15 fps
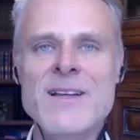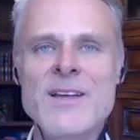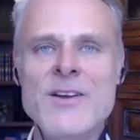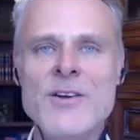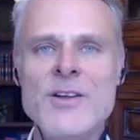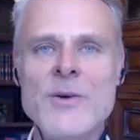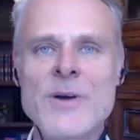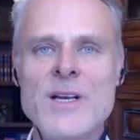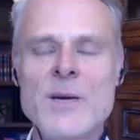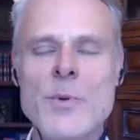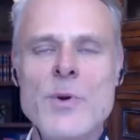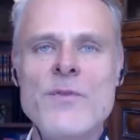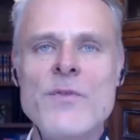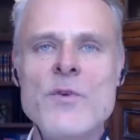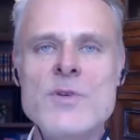You end up
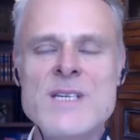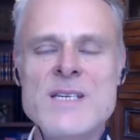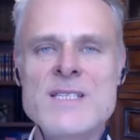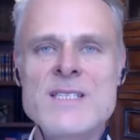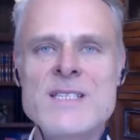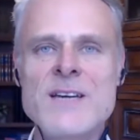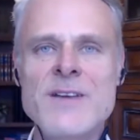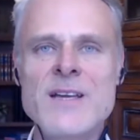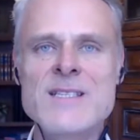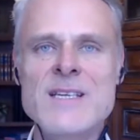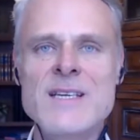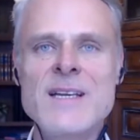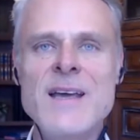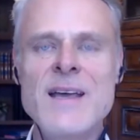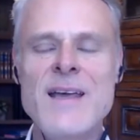with food sensitivities.
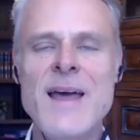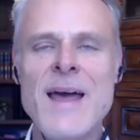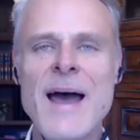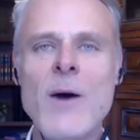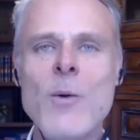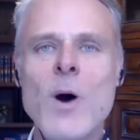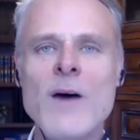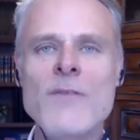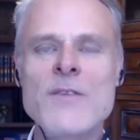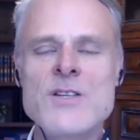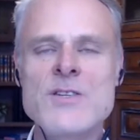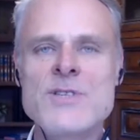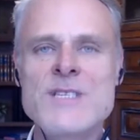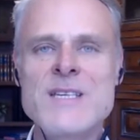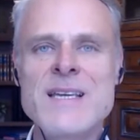And how often
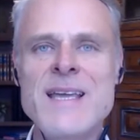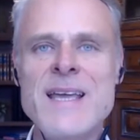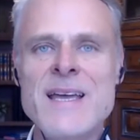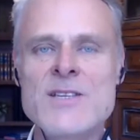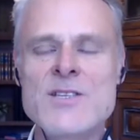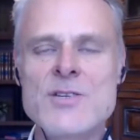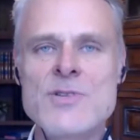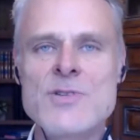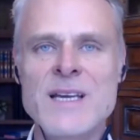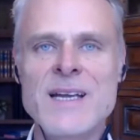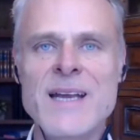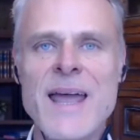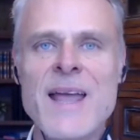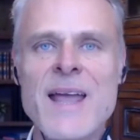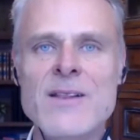do you see kids using
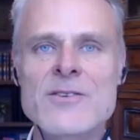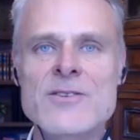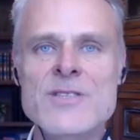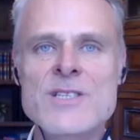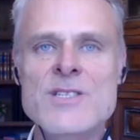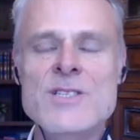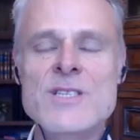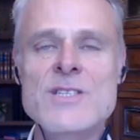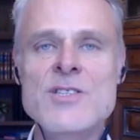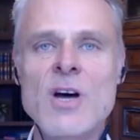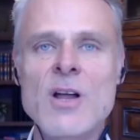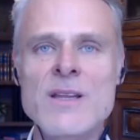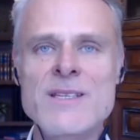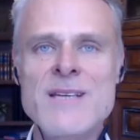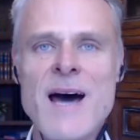inhalers? It's
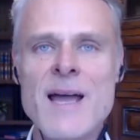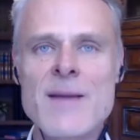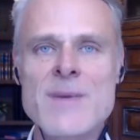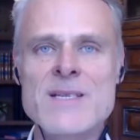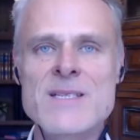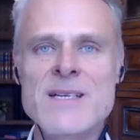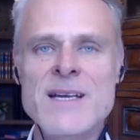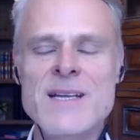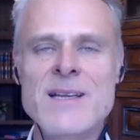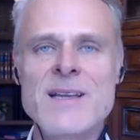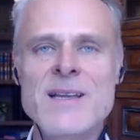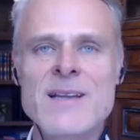all the time, isn't it?